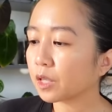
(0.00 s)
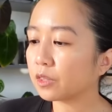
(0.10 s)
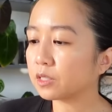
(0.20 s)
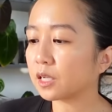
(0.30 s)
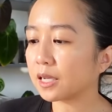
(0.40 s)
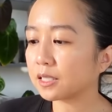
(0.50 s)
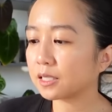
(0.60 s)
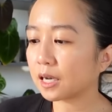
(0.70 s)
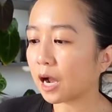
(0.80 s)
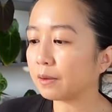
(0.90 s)
The
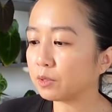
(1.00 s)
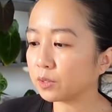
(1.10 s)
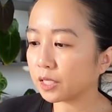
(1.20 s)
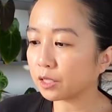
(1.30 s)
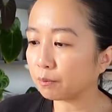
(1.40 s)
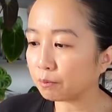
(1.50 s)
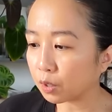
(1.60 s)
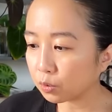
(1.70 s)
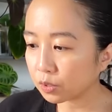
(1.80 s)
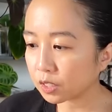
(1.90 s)
sizes that I'm using the
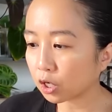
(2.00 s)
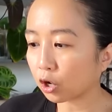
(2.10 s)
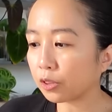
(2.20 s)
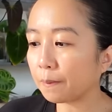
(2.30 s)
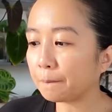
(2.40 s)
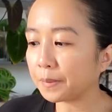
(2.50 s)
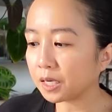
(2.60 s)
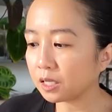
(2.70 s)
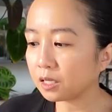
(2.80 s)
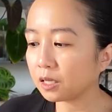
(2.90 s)
most are the
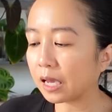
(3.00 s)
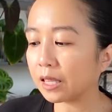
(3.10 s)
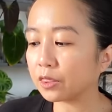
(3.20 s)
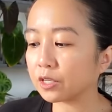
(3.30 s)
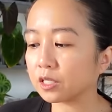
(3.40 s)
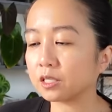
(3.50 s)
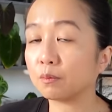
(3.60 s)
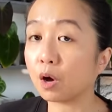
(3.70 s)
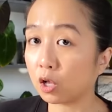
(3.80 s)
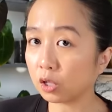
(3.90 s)
mini and the
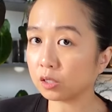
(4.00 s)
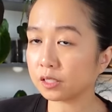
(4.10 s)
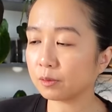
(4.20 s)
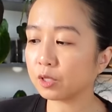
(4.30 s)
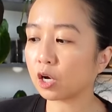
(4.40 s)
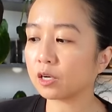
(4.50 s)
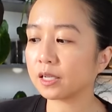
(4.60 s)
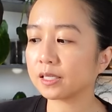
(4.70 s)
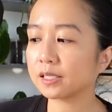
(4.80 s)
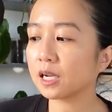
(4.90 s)
smalls, to be
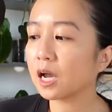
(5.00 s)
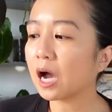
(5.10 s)
honest.